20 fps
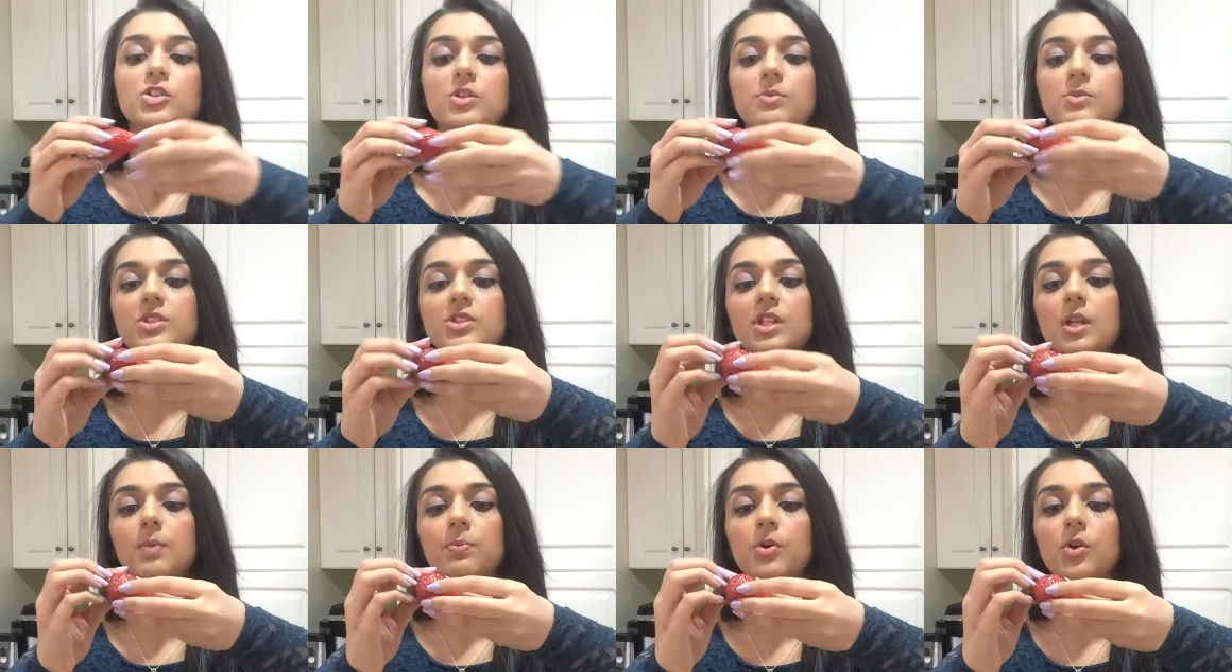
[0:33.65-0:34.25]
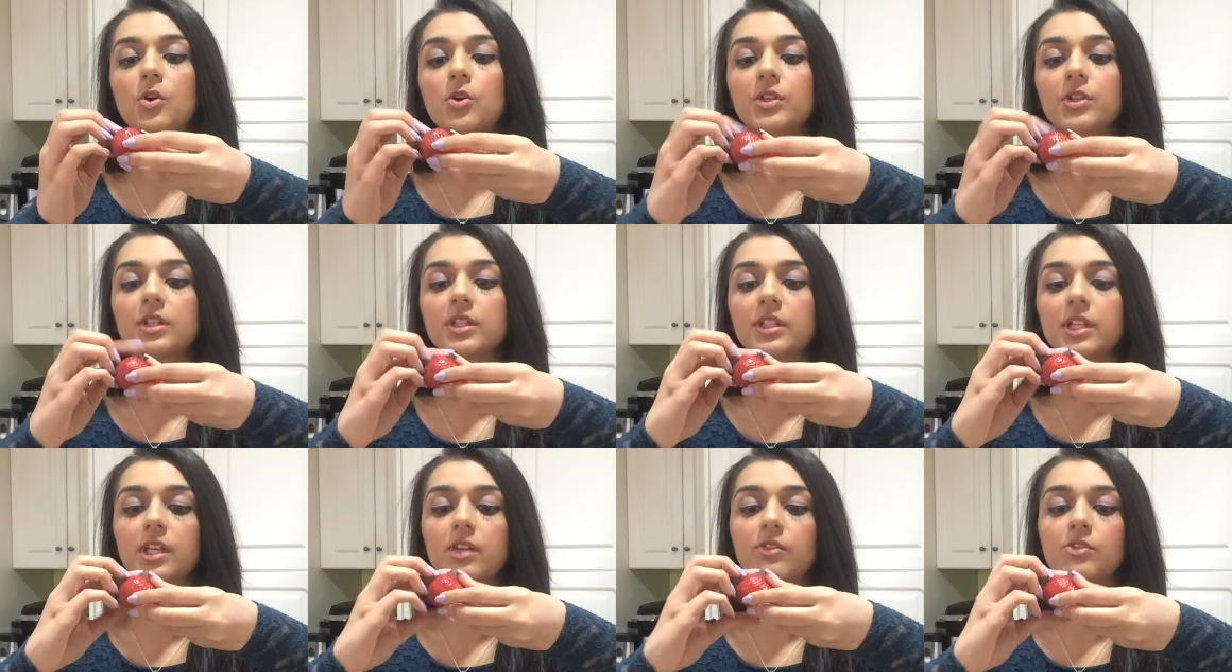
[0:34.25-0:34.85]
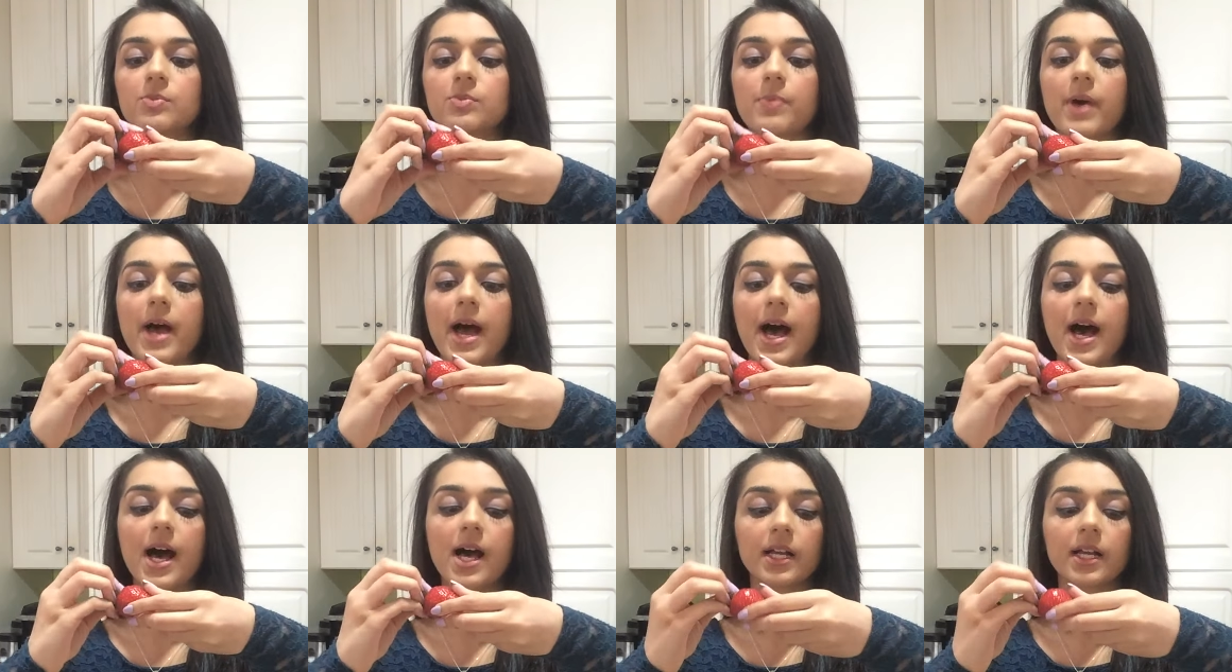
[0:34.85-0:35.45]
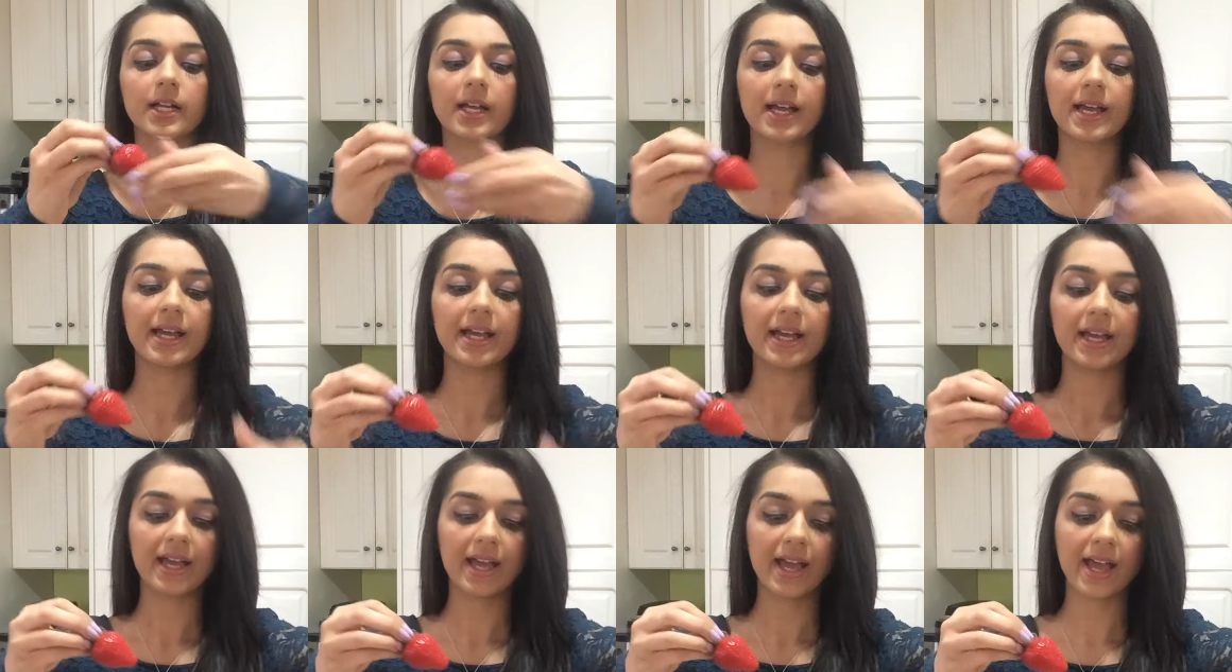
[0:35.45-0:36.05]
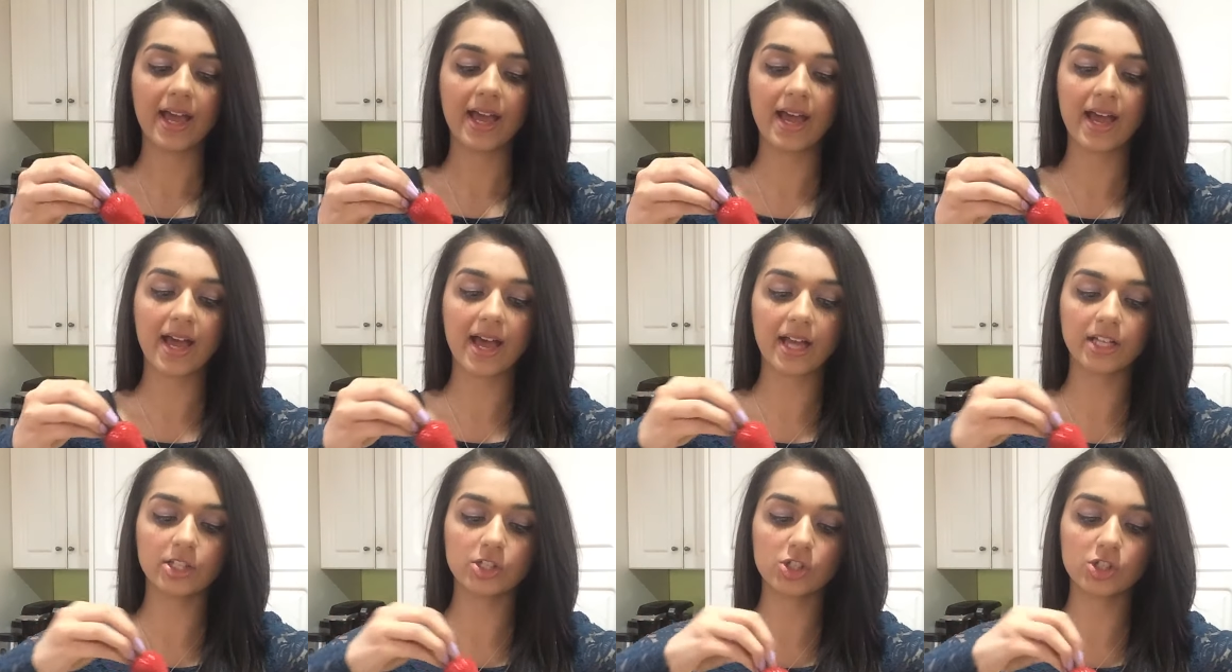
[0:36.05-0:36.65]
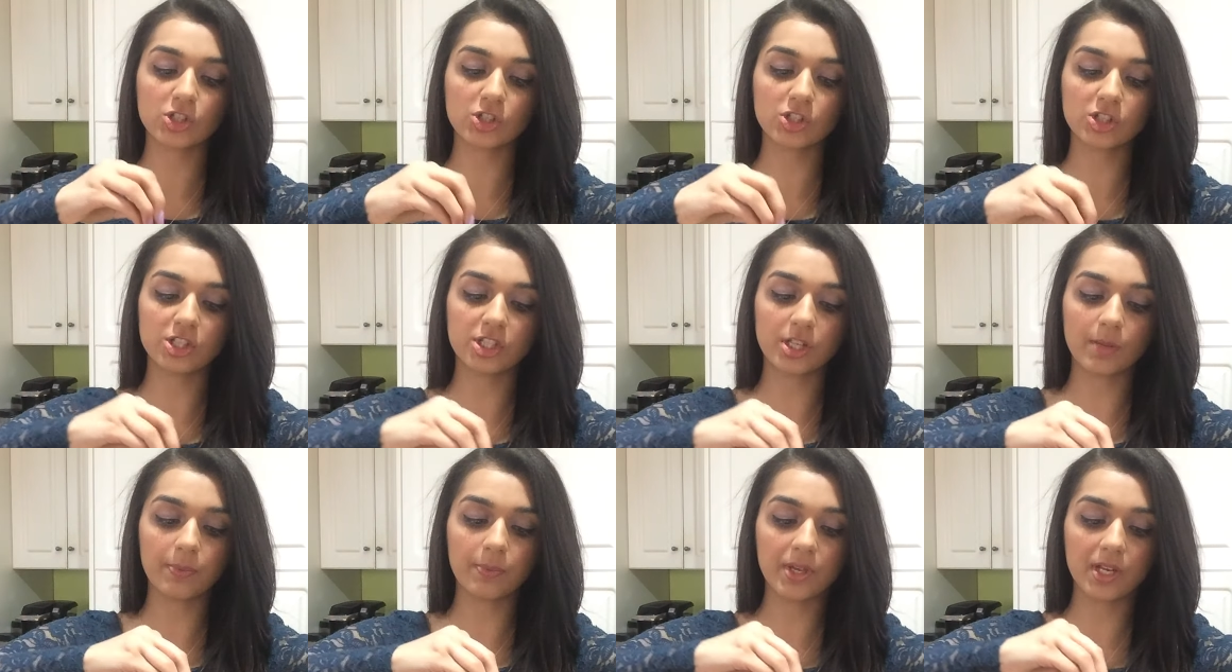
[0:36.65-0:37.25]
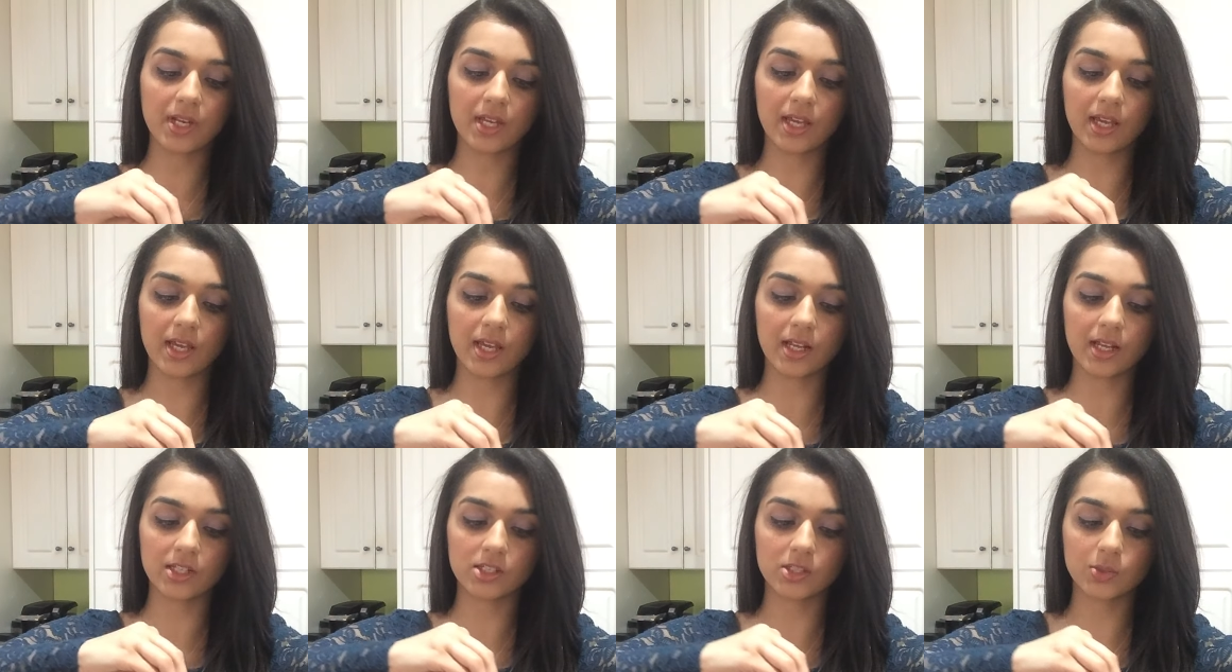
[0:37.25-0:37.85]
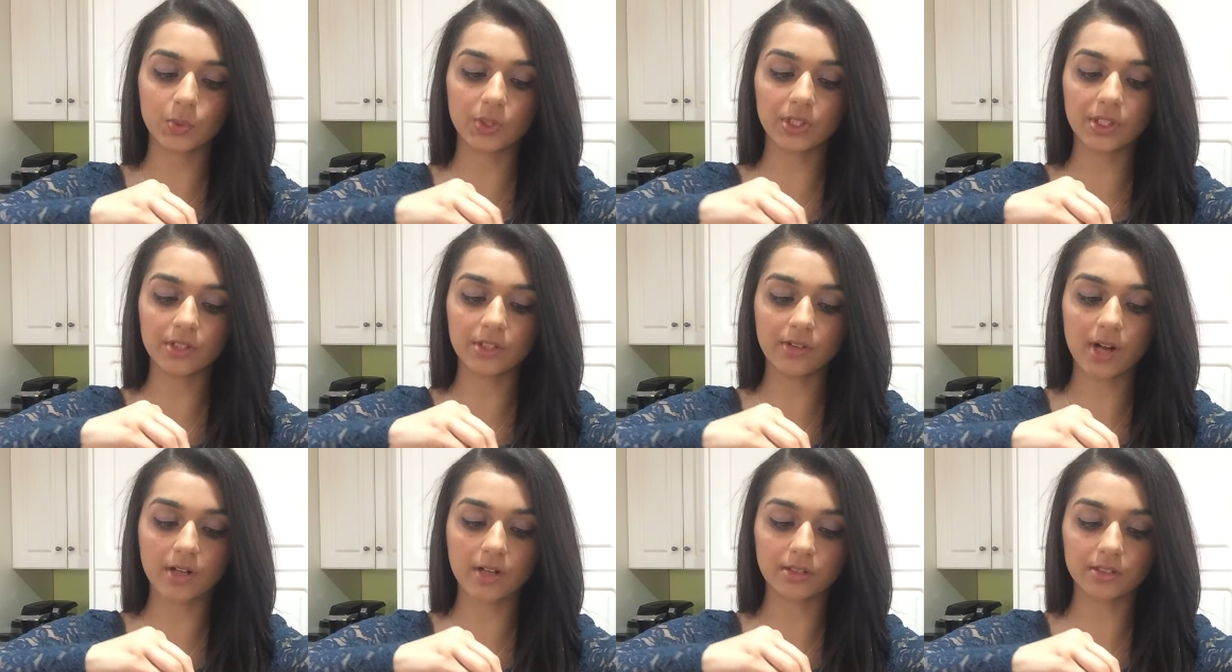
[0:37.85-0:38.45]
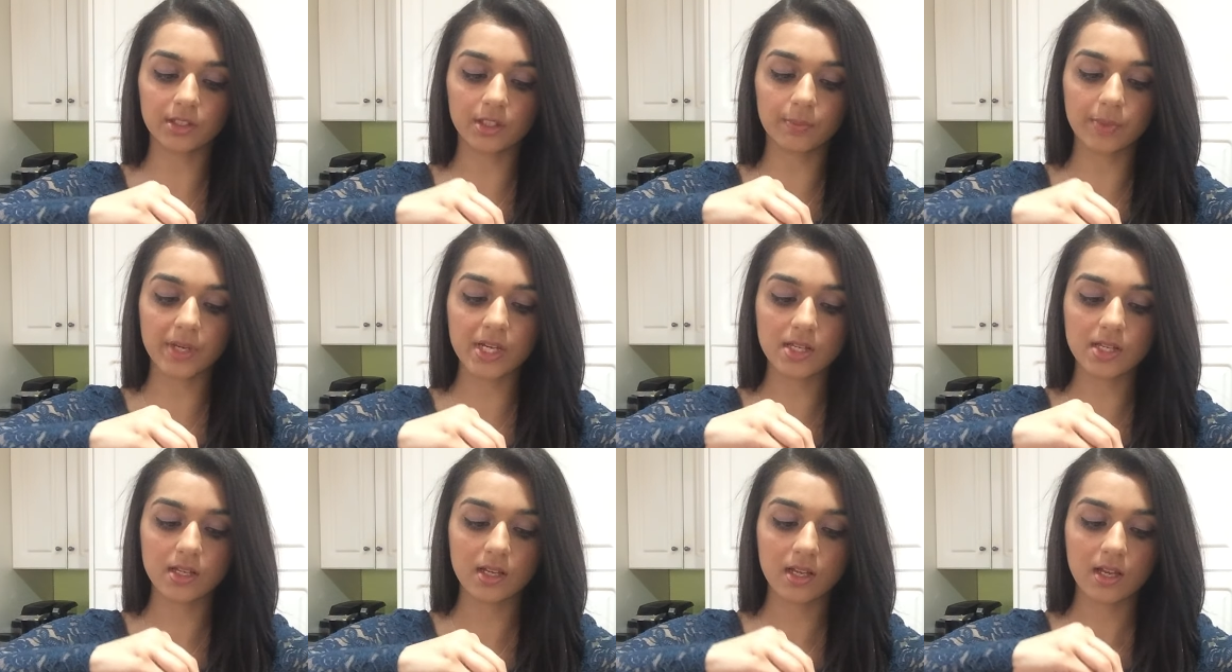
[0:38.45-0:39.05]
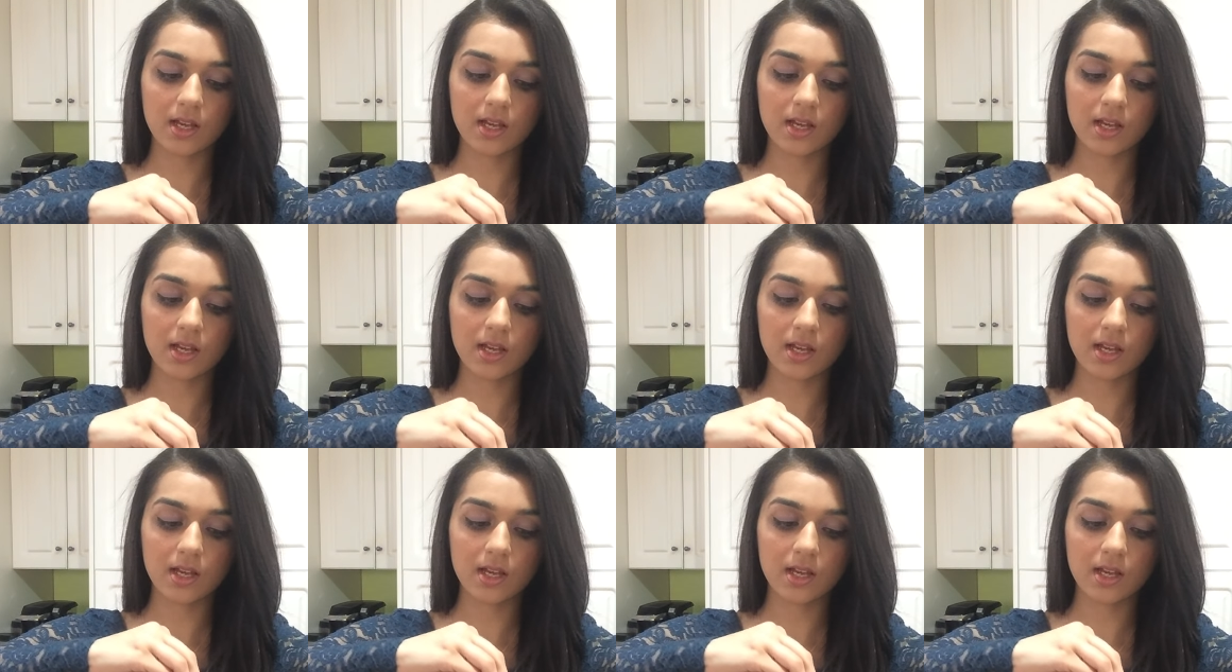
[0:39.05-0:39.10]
So I'm just gonna pull the leaves back and just dip it in and swirl it around a little bit.